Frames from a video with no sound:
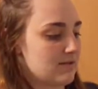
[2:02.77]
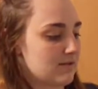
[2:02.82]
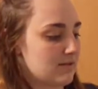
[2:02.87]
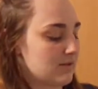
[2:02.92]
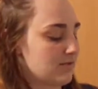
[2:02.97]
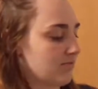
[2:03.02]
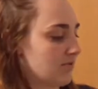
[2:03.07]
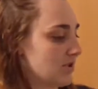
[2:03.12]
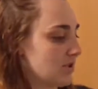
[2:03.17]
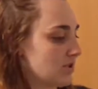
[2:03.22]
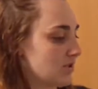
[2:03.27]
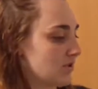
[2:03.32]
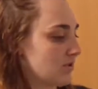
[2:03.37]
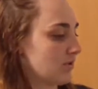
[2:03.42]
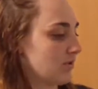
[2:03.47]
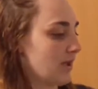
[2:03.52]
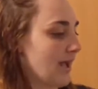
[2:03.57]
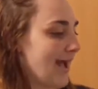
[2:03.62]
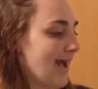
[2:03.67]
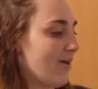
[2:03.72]
the
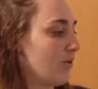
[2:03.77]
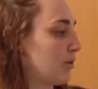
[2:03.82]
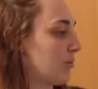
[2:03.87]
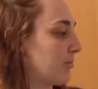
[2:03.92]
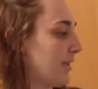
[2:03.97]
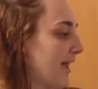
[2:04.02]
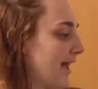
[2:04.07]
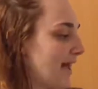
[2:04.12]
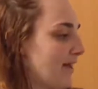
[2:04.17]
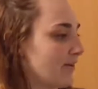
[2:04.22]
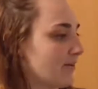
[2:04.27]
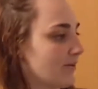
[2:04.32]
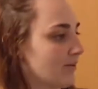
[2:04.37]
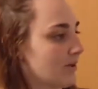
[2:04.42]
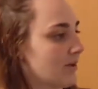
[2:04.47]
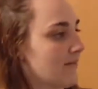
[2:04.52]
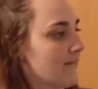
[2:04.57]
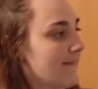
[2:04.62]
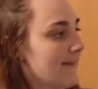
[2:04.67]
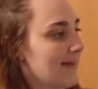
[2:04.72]
original owl pattern
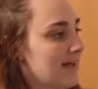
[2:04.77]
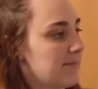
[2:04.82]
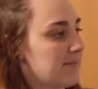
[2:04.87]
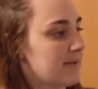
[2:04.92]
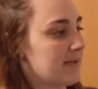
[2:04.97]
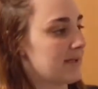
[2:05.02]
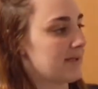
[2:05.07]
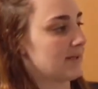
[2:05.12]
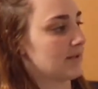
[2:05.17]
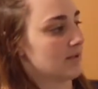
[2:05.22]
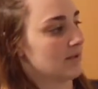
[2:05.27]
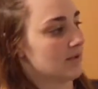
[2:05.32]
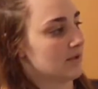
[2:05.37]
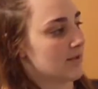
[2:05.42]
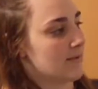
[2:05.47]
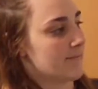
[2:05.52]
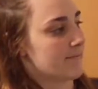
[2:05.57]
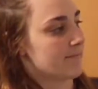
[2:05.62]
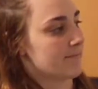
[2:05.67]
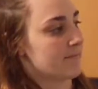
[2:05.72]
that I made
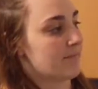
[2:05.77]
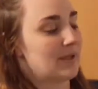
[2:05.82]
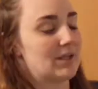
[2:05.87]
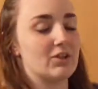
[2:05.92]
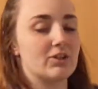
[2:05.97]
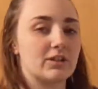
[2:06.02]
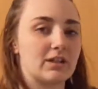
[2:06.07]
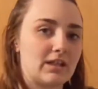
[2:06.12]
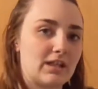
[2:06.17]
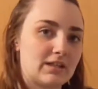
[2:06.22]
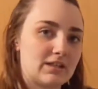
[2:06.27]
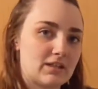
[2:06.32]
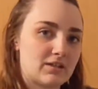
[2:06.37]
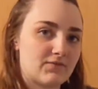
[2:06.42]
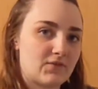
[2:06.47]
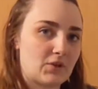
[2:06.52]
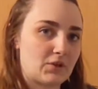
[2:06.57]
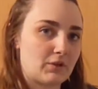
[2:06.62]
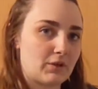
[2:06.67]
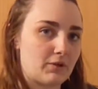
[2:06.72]
by looking at this
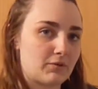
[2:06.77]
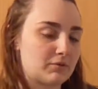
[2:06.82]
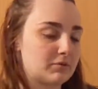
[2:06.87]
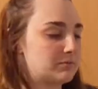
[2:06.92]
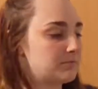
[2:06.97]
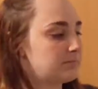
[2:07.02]
photo